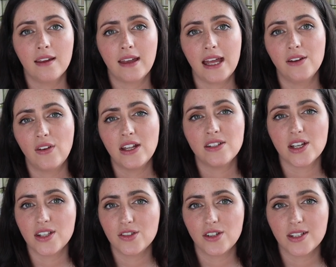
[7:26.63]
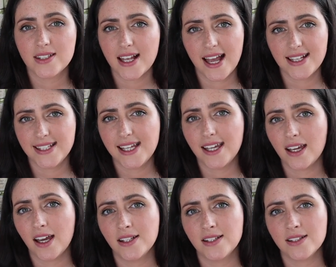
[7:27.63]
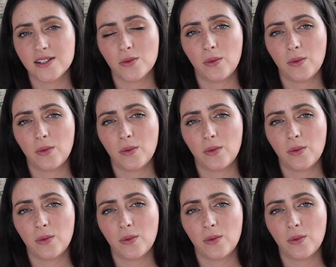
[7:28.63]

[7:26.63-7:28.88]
kind of industrial size heat guns,